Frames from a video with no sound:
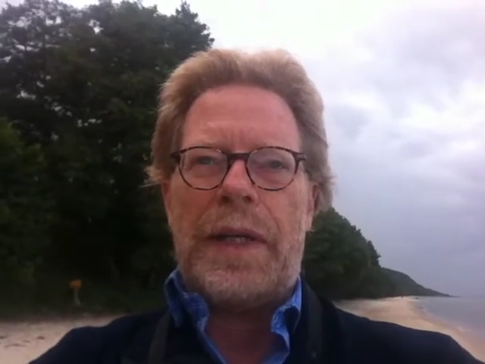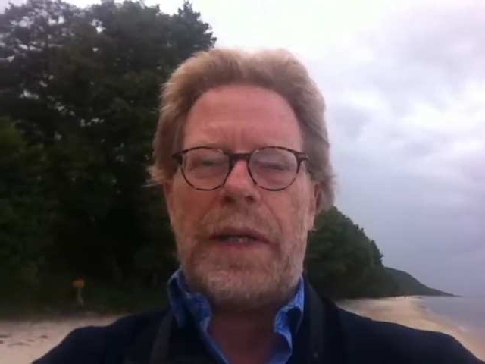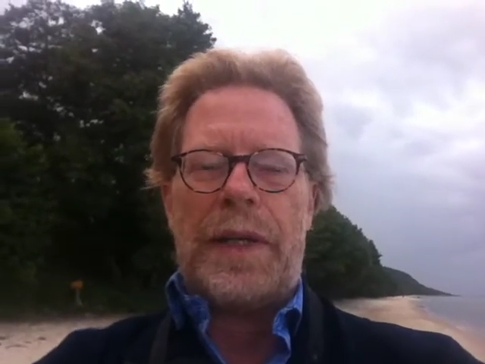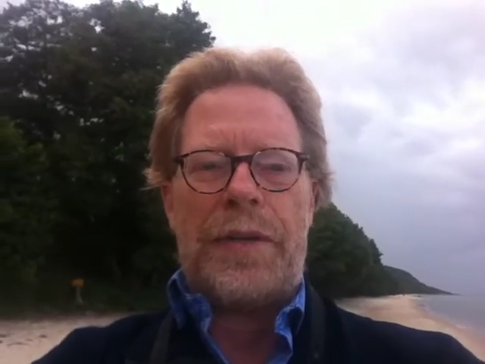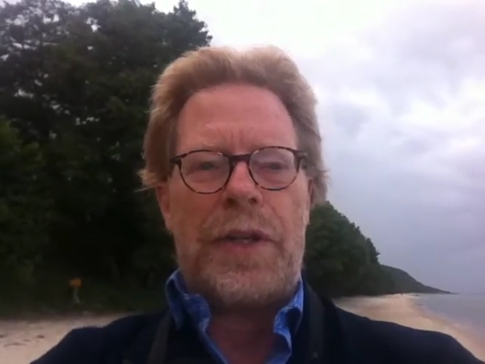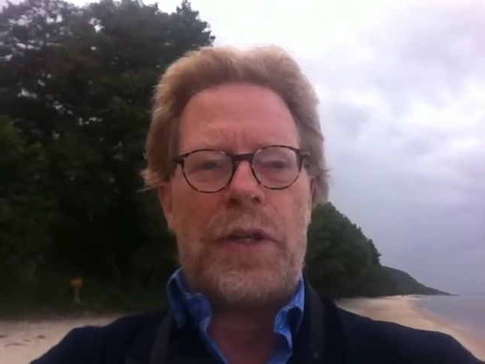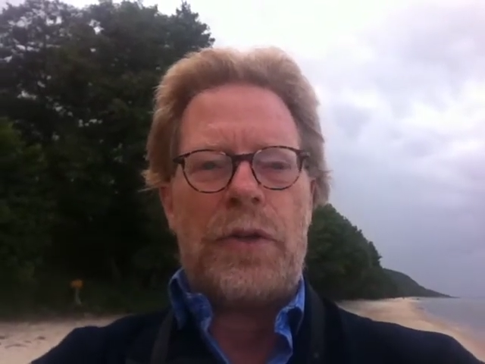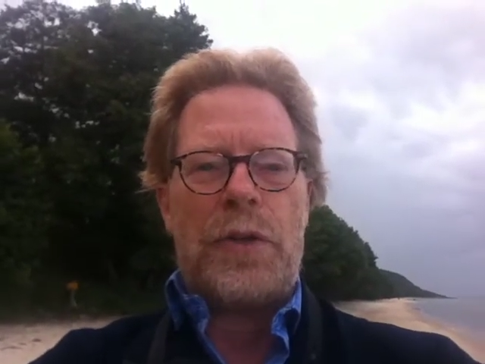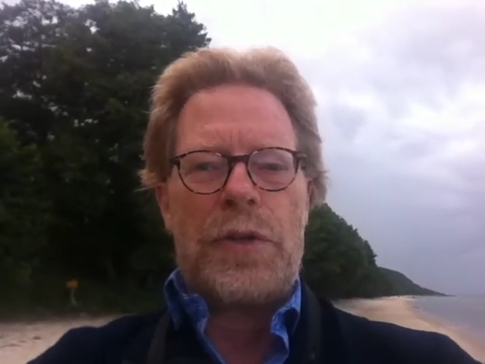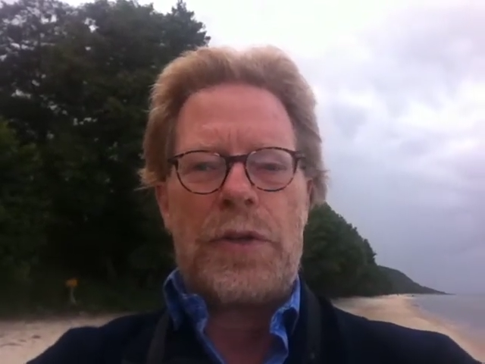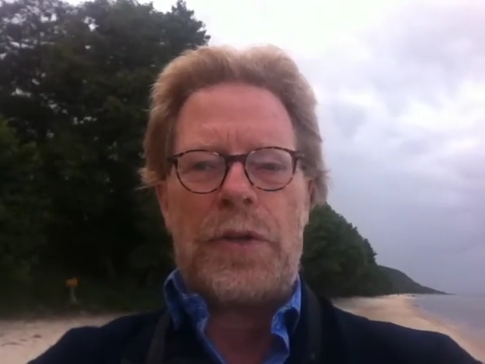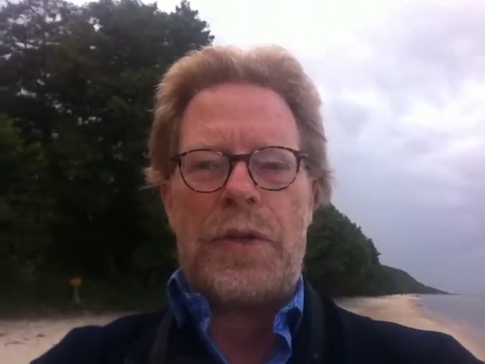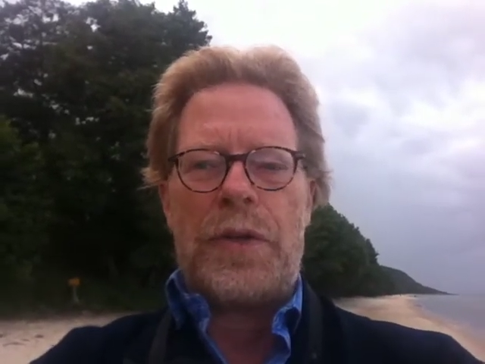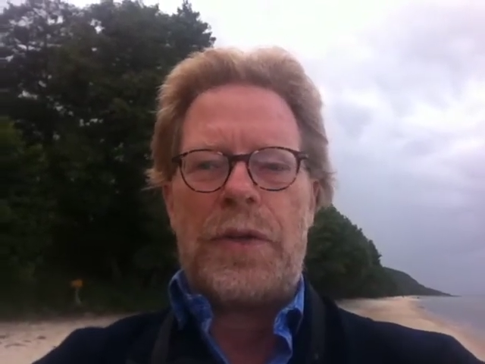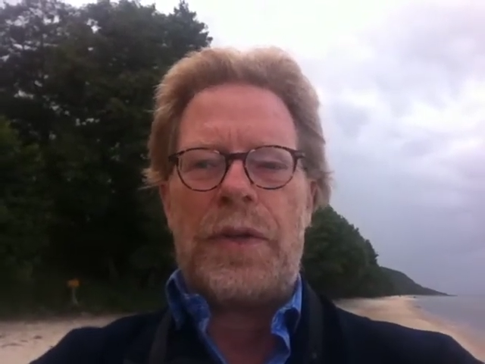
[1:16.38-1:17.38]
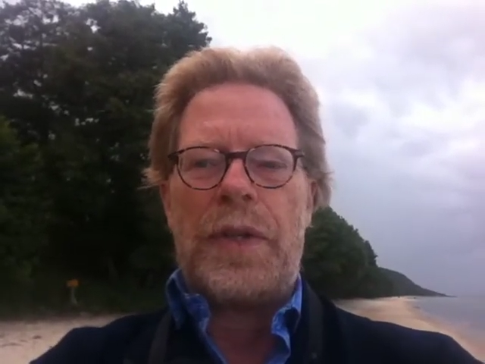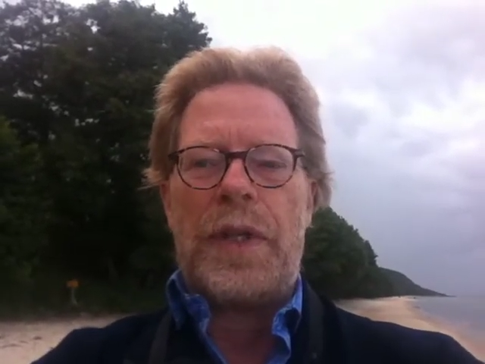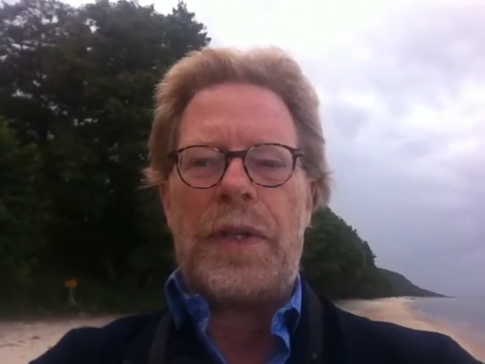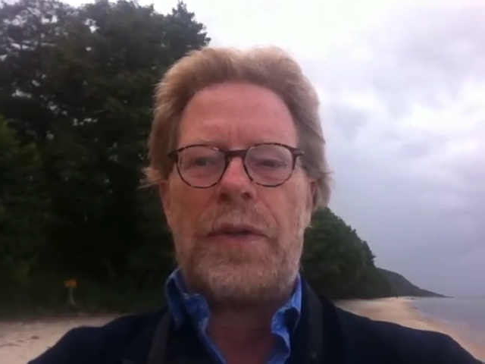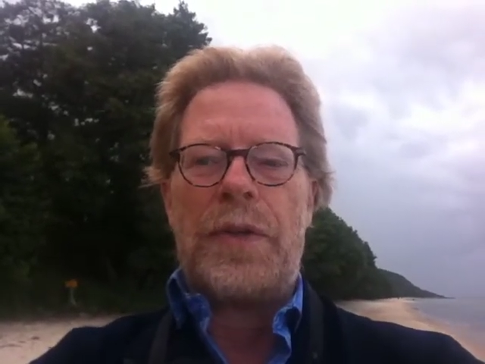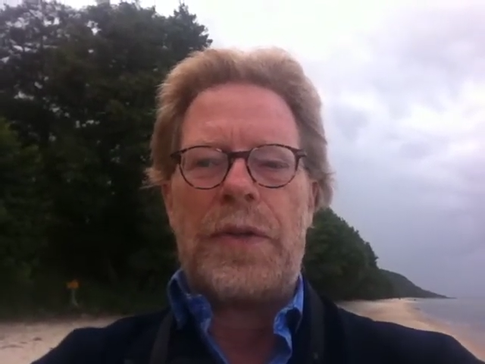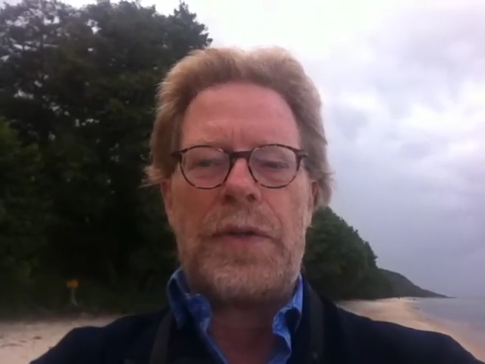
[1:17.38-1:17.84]
And I think also
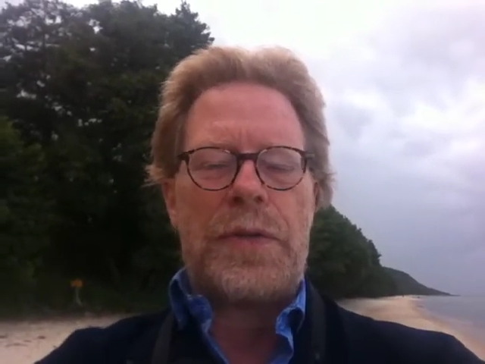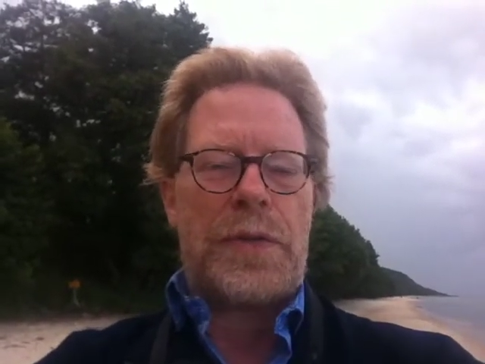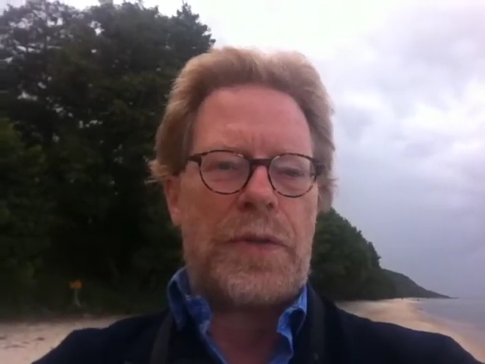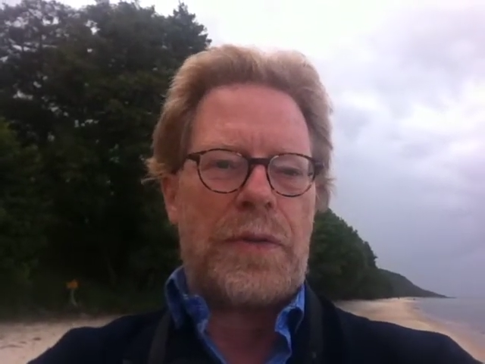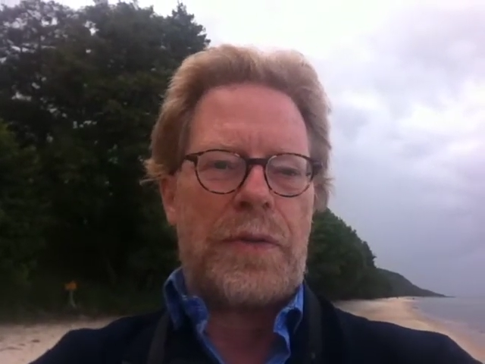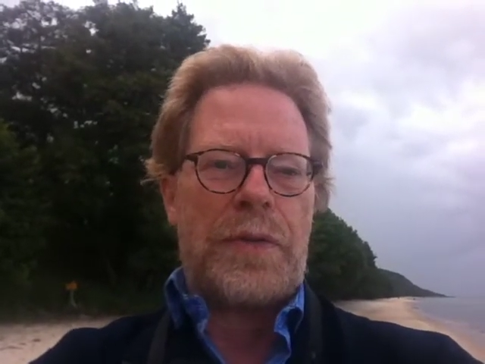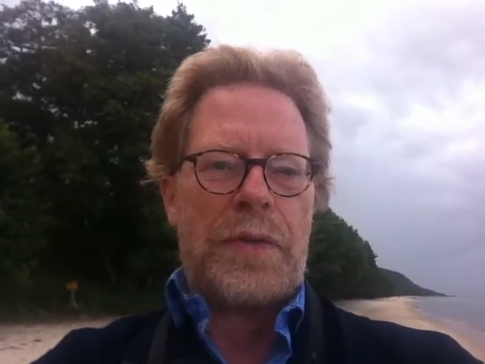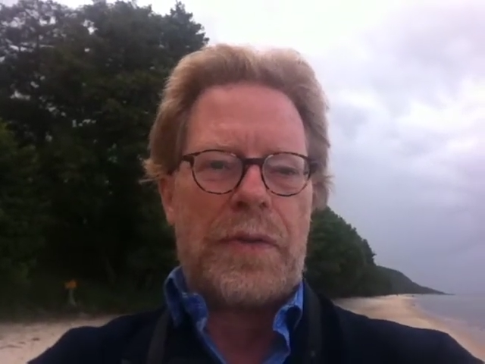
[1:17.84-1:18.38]
that there is